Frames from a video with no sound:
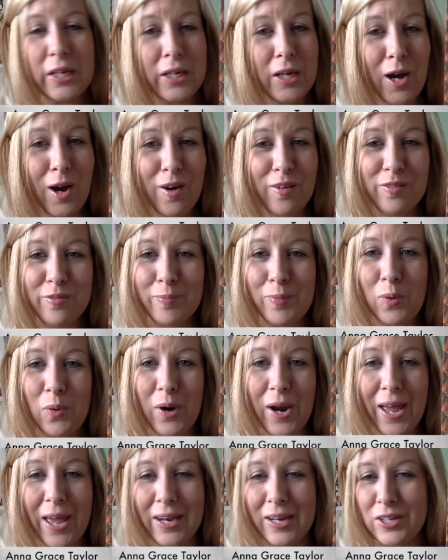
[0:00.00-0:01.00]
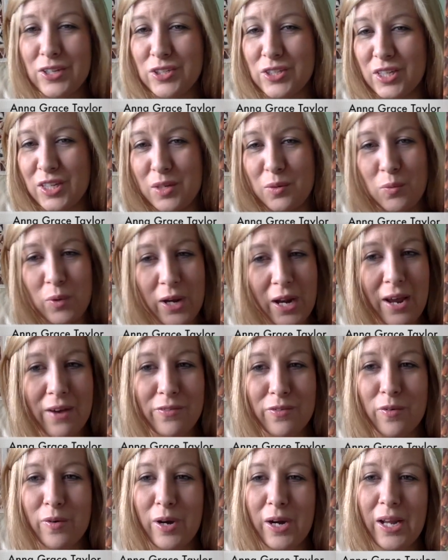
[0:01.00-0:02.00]
love more energy,
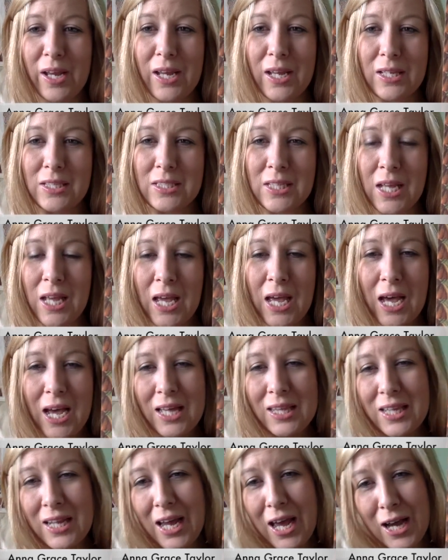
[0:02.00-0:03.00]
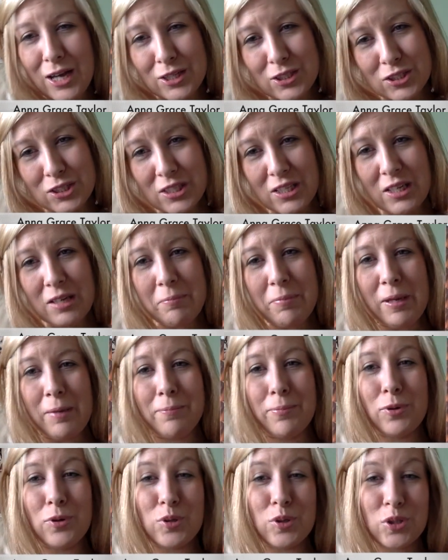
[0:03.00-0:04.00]
whatever it is. And then actually be
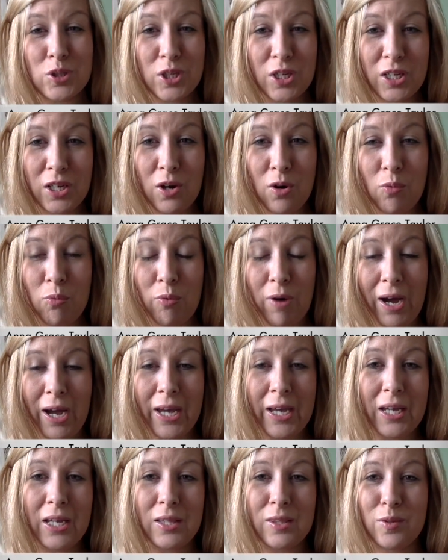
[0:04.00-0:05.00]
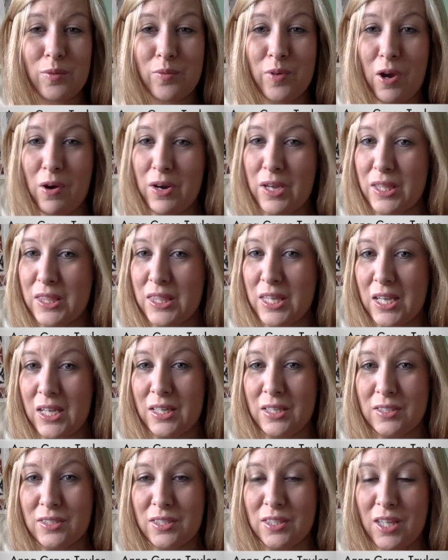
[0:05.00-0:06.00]
pushing away the very
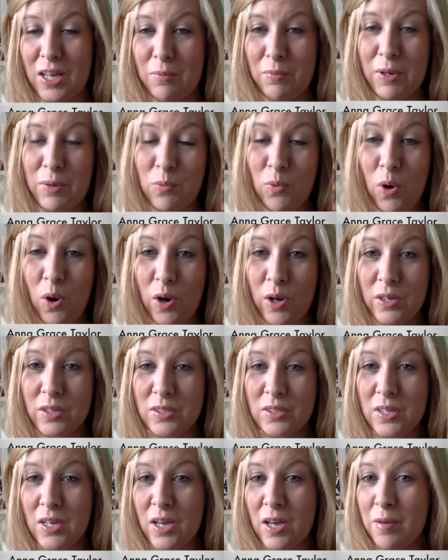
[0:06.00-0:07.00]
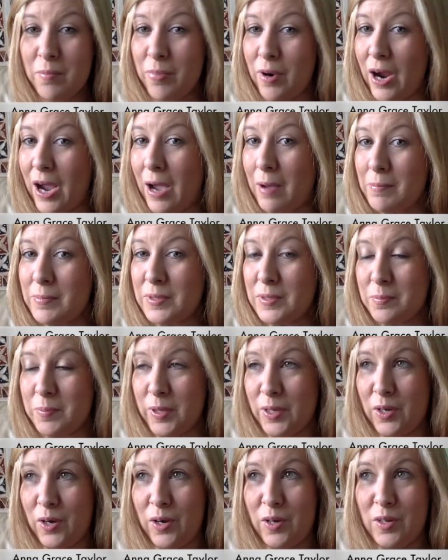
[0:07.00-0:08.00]
things that we want perhaps
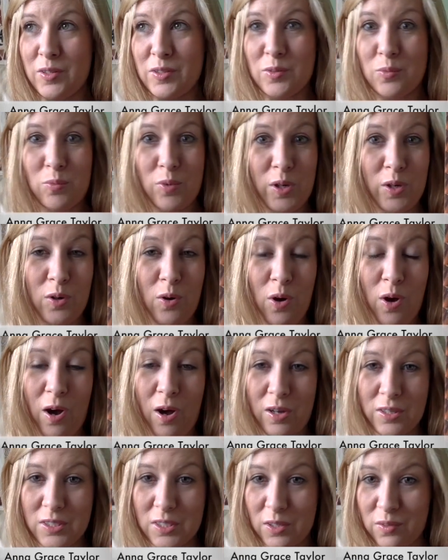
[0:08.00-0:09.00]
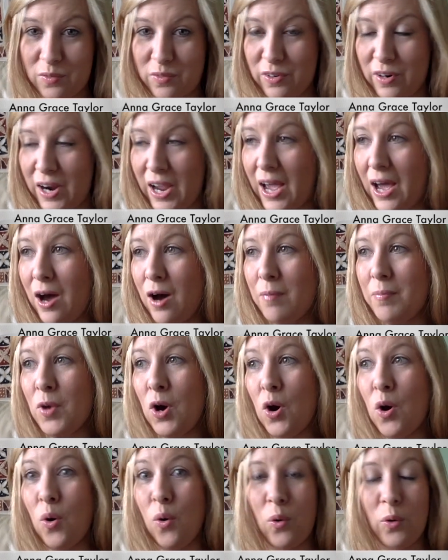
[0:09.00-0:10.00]
because we're not asking for help
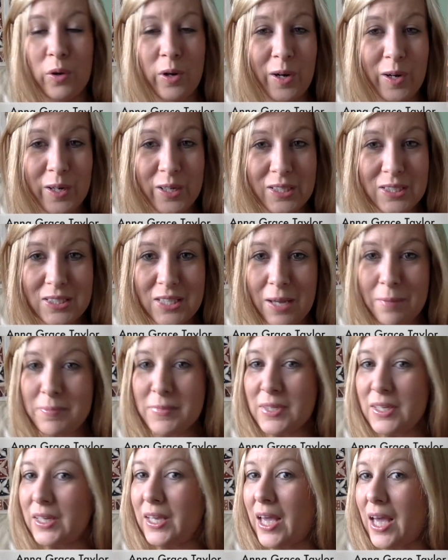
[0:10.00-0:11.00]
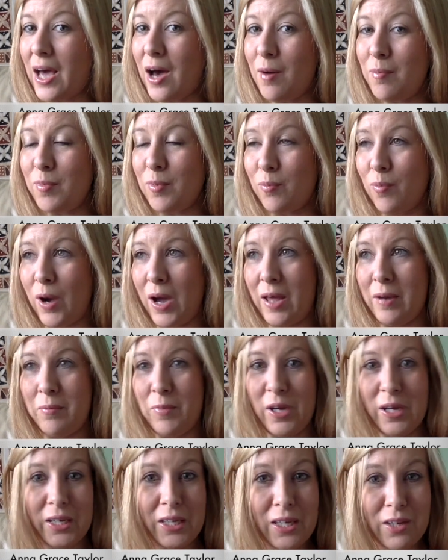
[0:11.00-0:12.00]
or not accepting help when
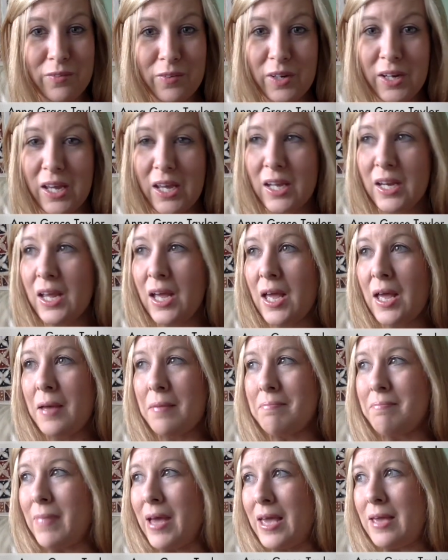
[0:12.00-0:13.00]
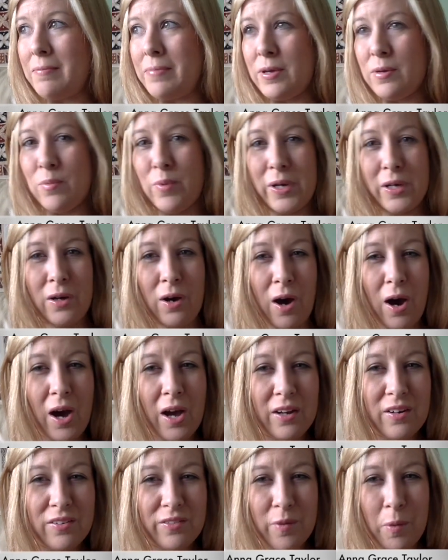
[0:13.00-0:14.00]
we're given it. Maybe we're
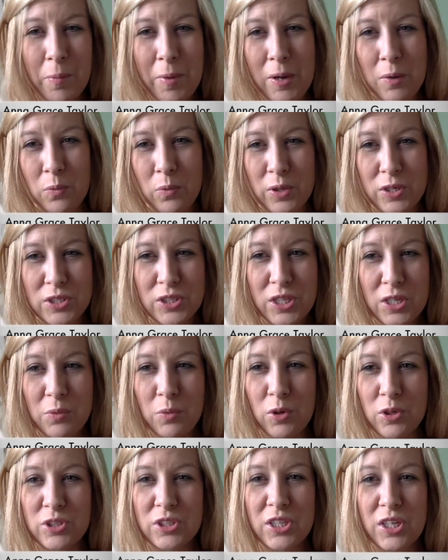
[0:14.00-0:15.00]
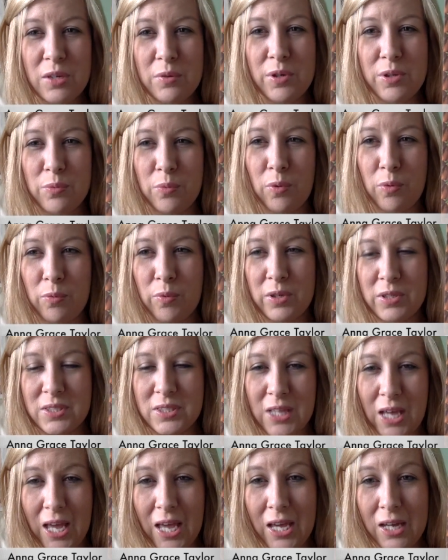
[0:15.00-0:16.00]
kind of a bit wishy washy with what we're
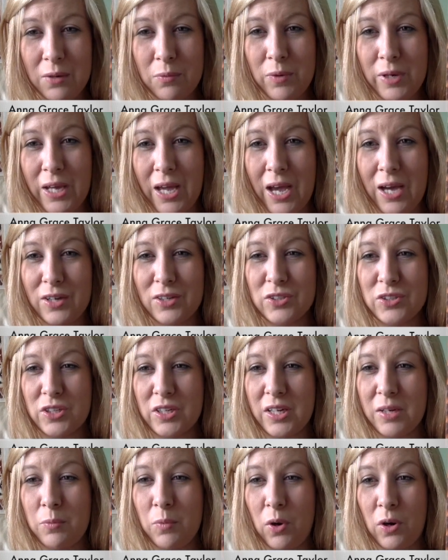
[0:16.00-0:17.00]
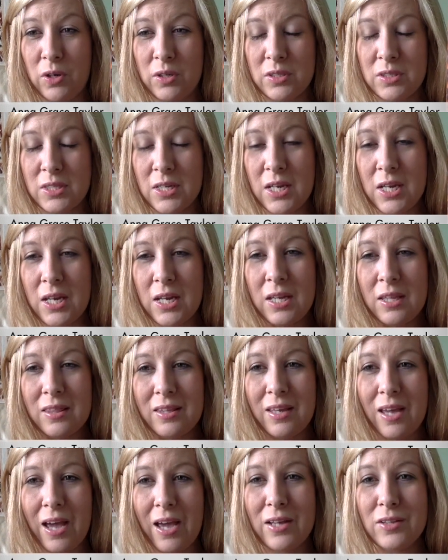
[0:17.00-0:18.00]
saying we actually want.
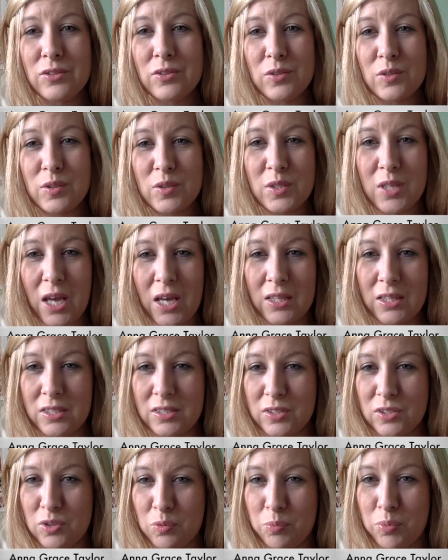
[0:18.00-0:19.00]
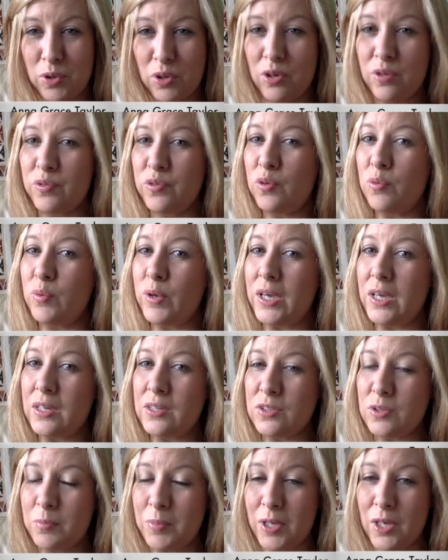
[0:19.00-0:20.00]
The angels are saying this is a beautiful week
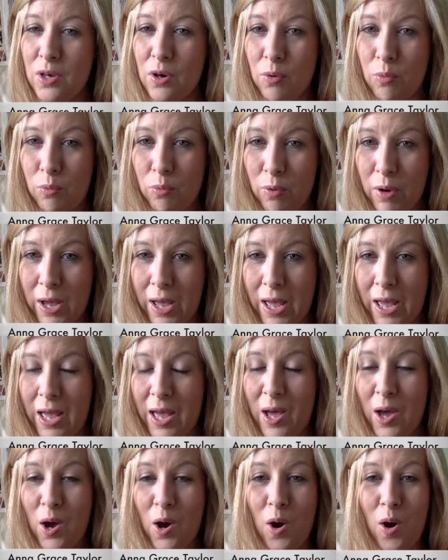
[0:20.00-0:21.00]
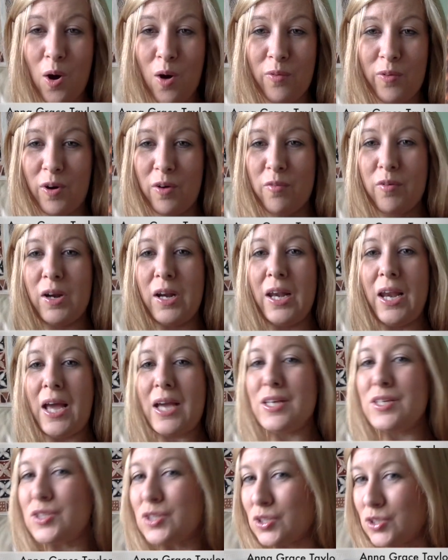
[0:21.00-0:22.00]
to be aware of our
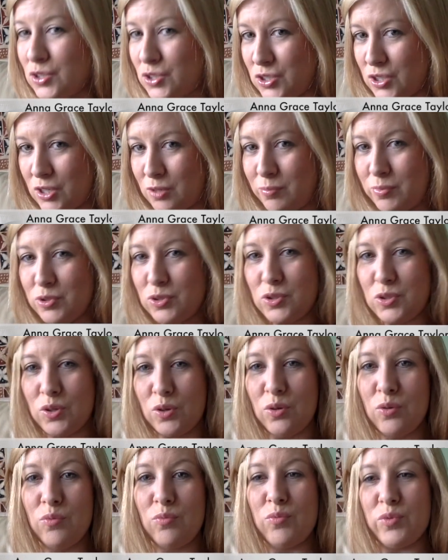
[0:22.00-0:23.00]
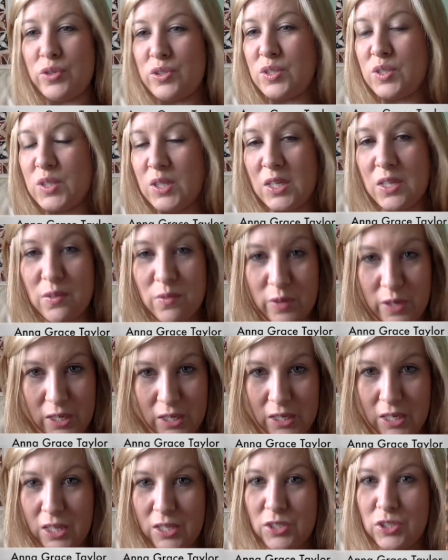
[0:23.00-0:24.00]
relationship to
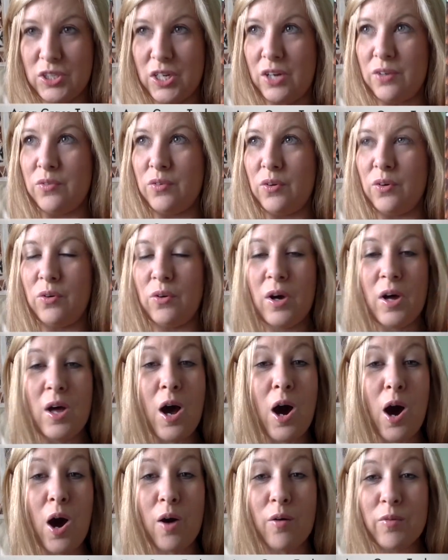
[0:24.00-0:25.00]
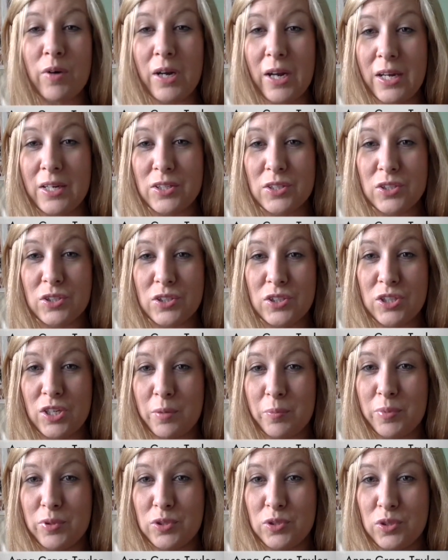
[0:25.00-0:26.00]
receiving in general, our
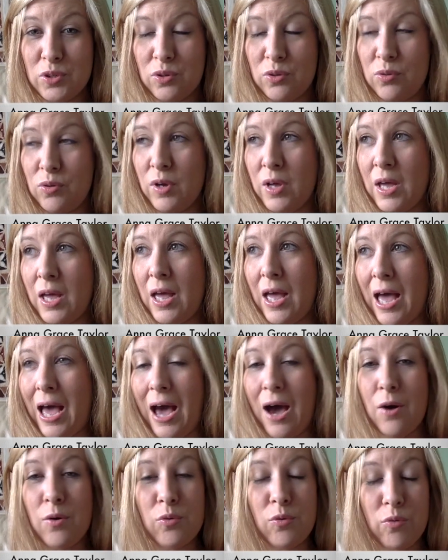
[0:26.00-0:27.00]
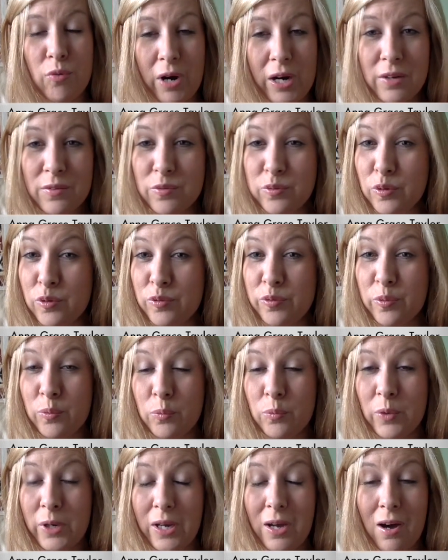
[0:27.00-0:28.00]
relationship to how grateful
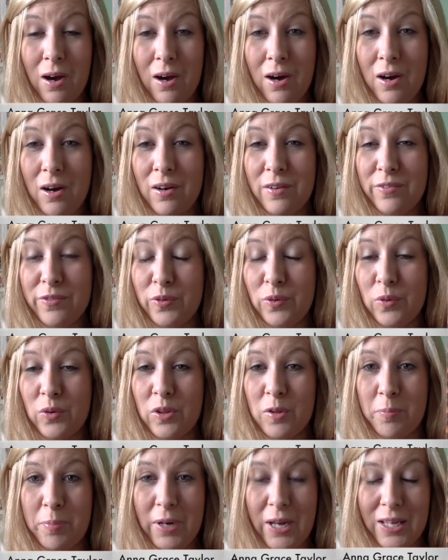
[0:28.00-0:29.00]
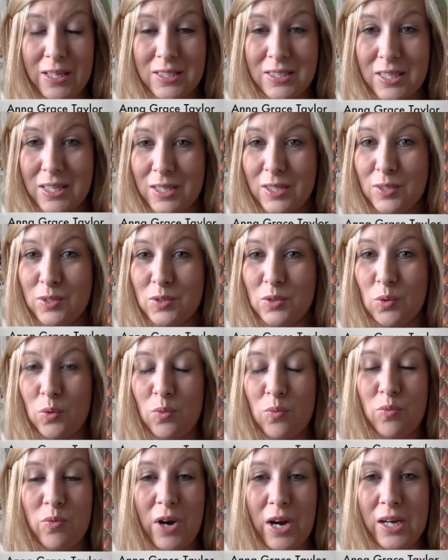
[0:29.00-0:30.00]
we are for the blessings
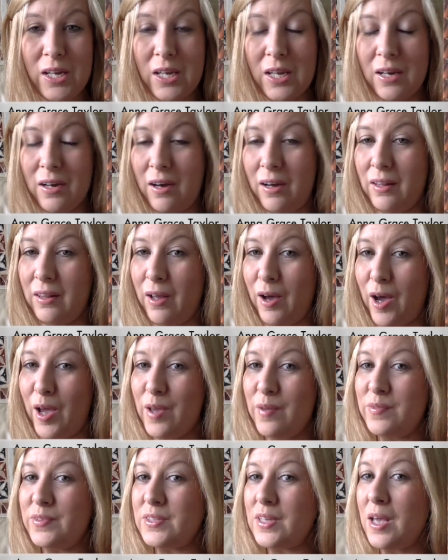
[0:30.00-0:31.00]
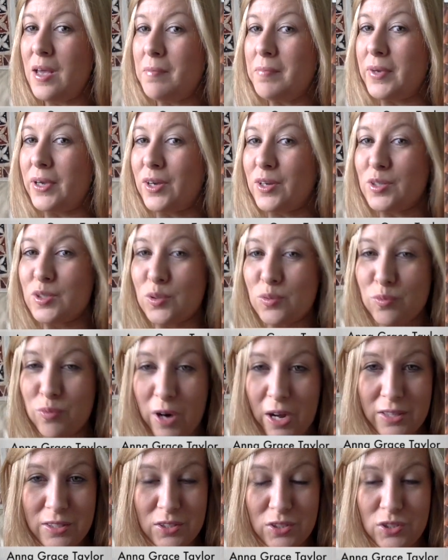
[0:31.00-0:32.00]
already in our lives, because
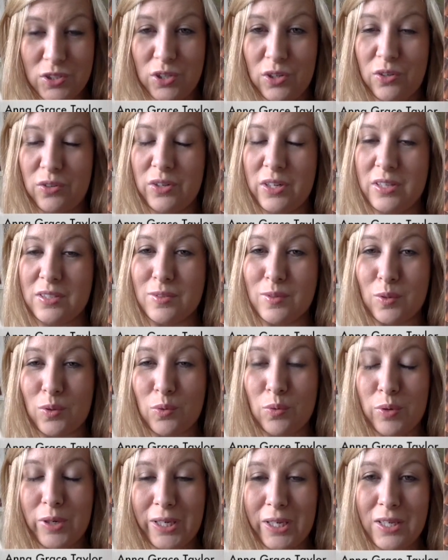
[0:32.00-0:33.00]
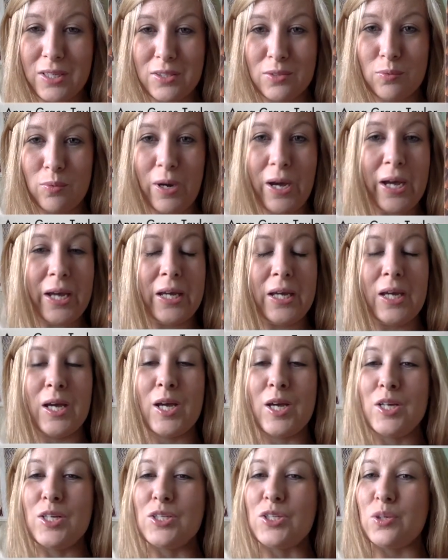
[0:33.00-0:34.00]
gratitude is the quickest way
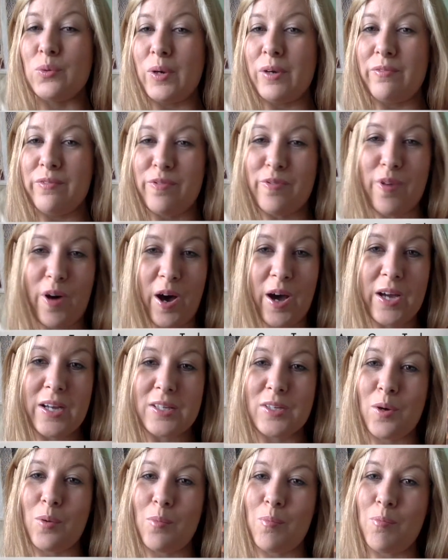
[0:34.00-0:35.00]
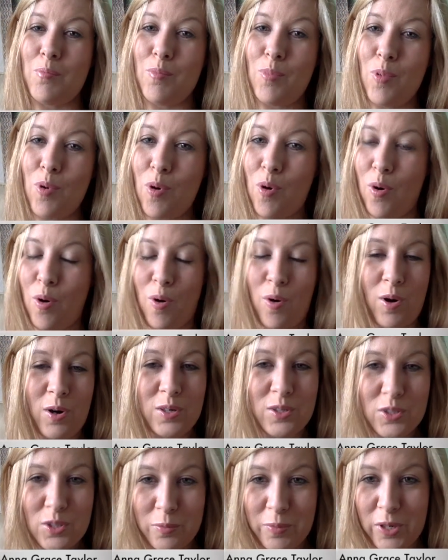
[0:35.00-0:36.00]
to invite more
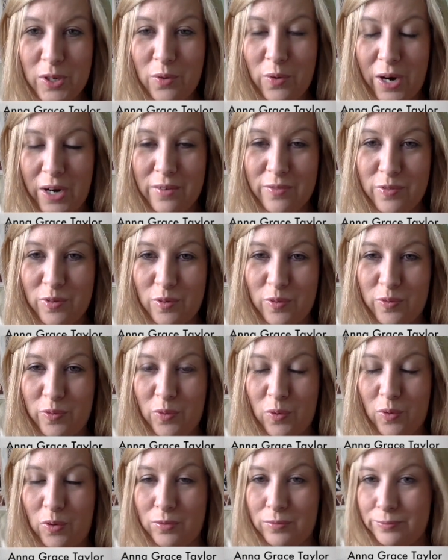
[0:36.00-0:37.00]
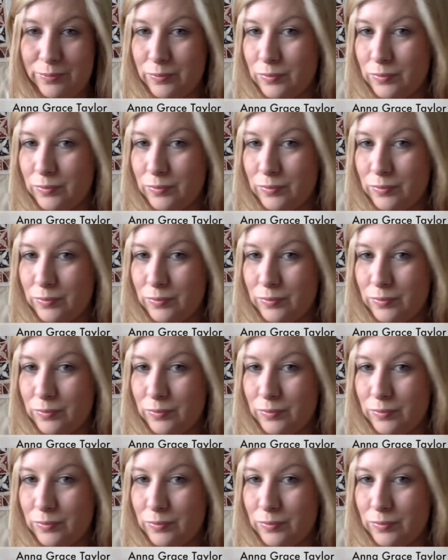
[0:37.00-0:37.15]
to be grateful for